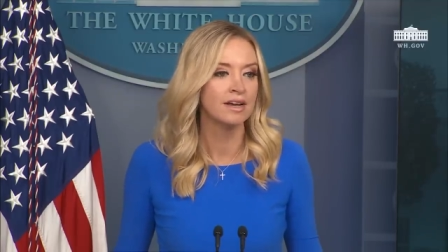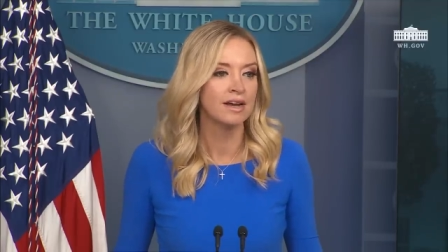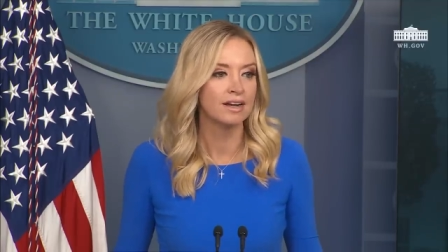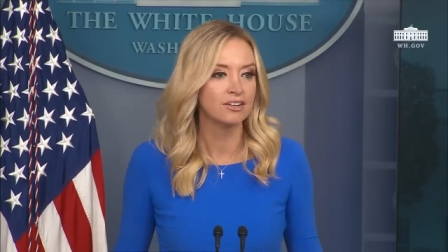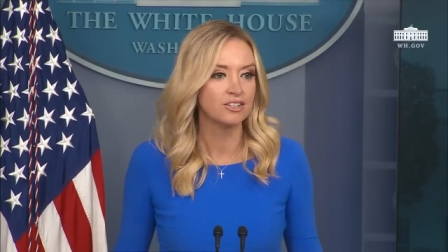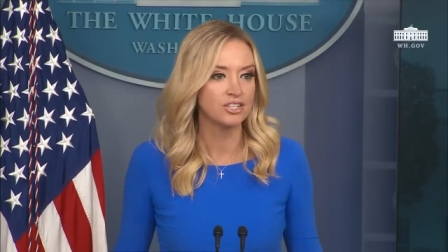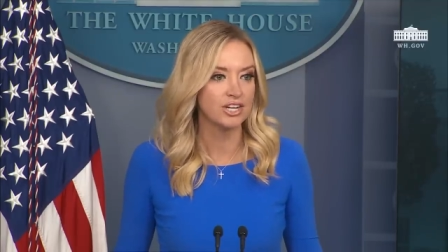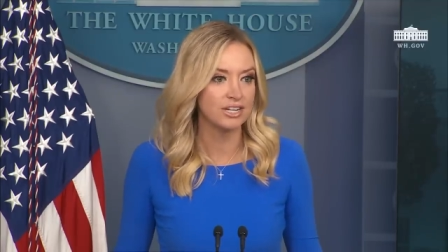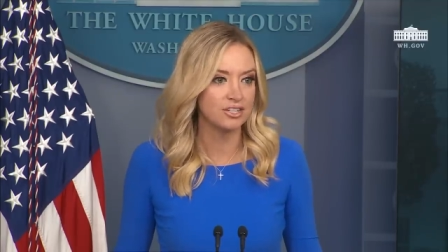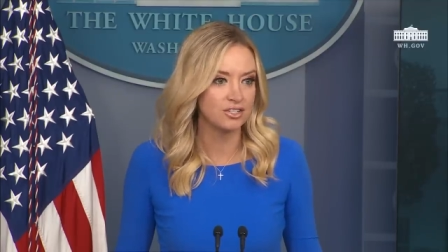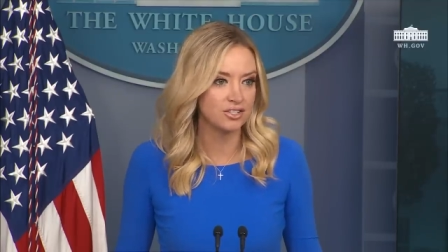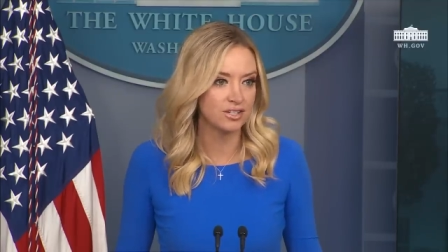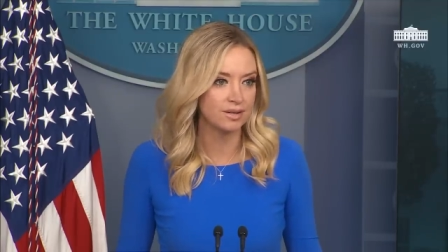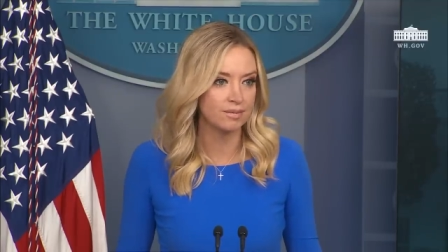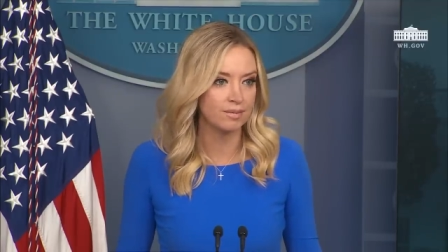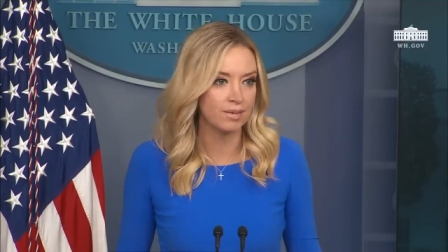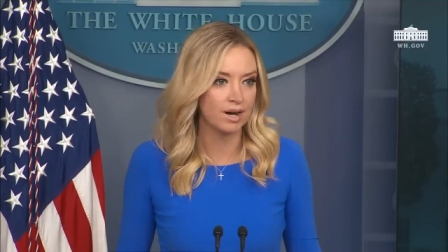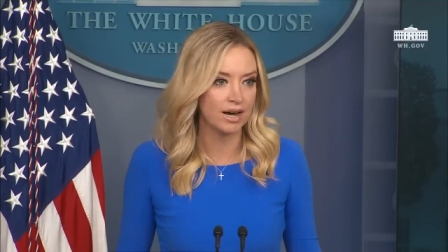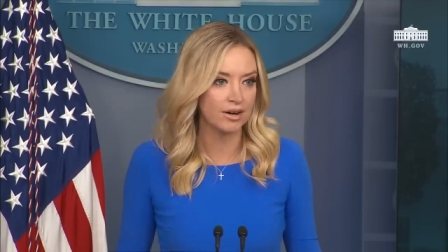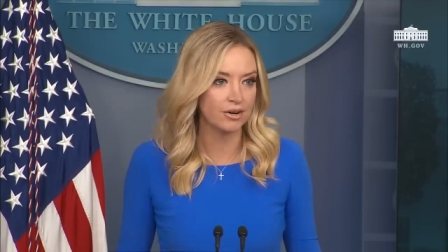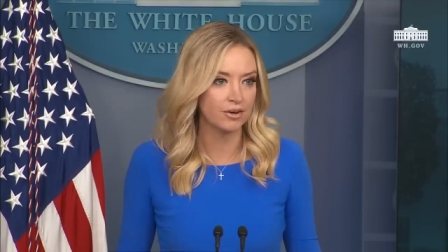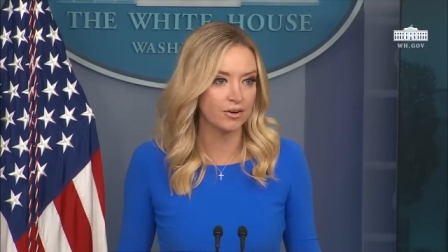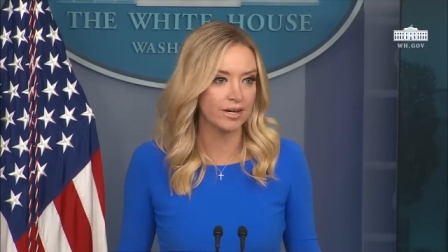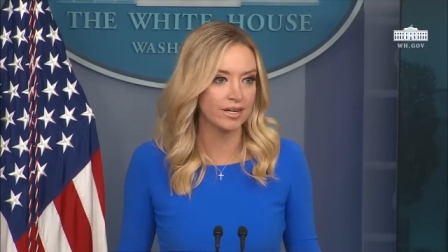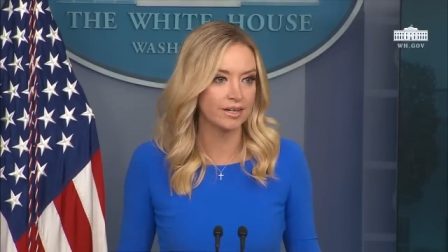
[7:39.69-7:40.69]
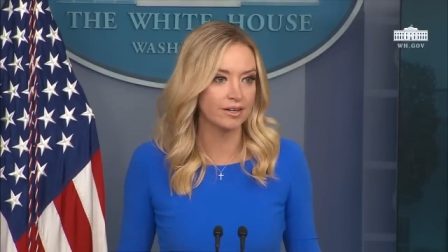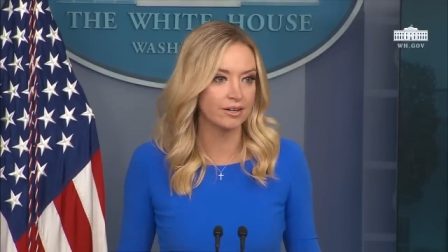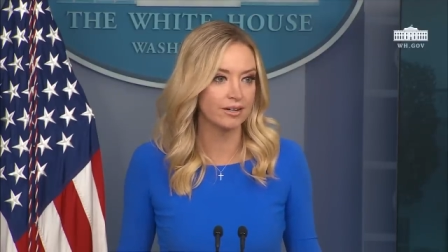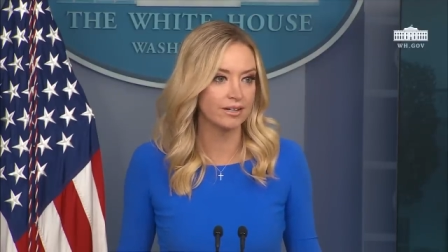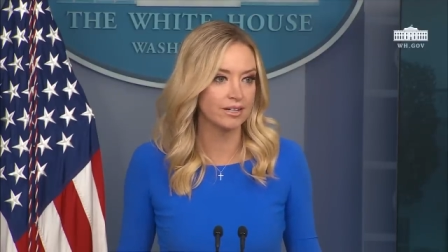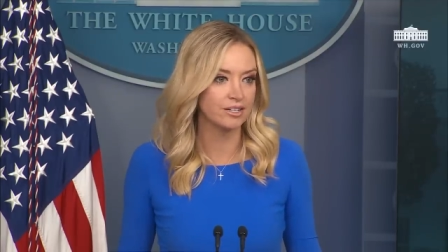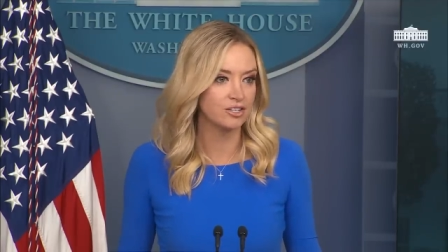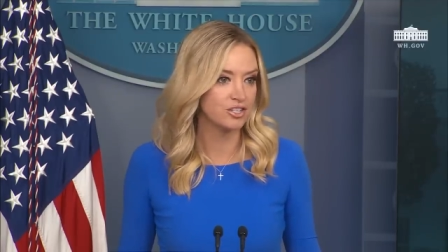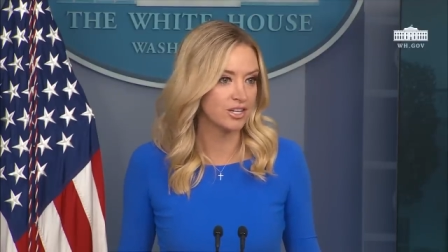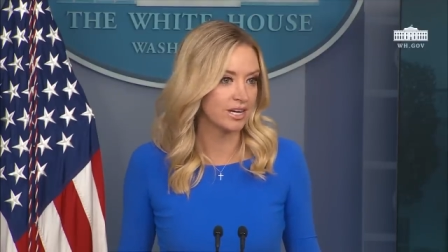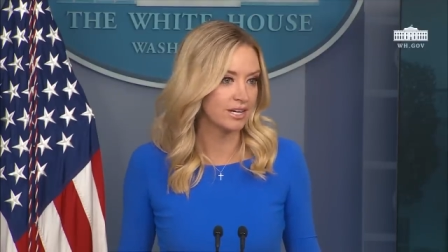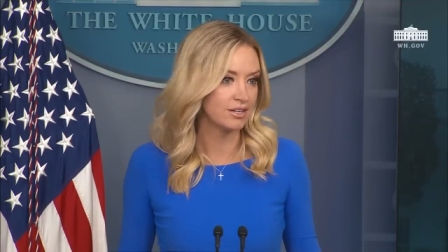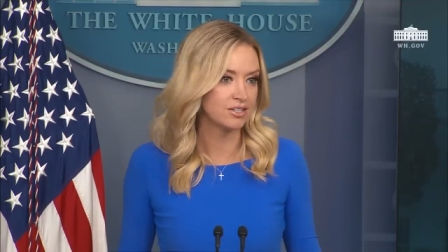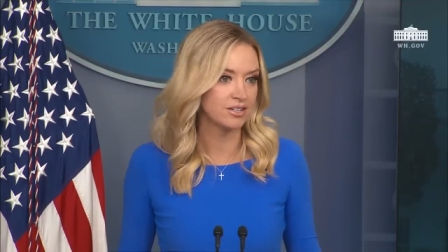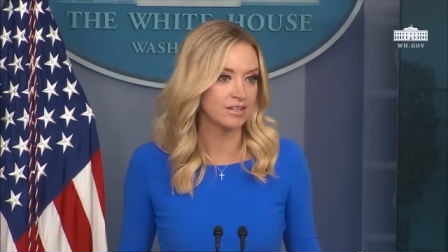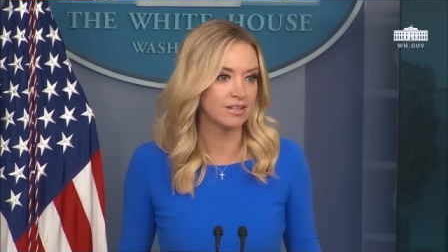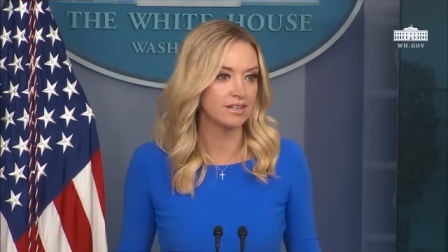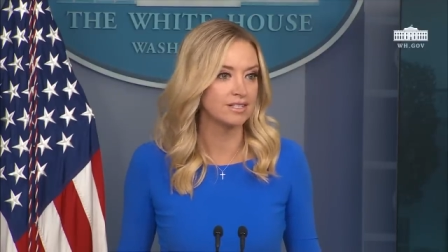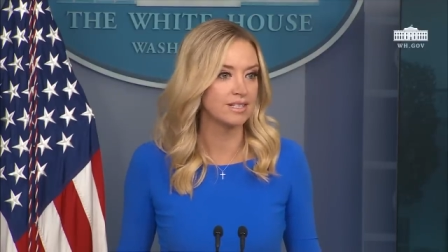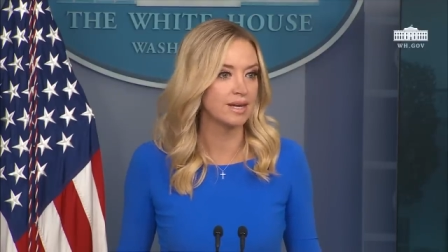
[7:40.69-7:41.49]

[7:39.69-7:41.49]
change in the moderator and a change in the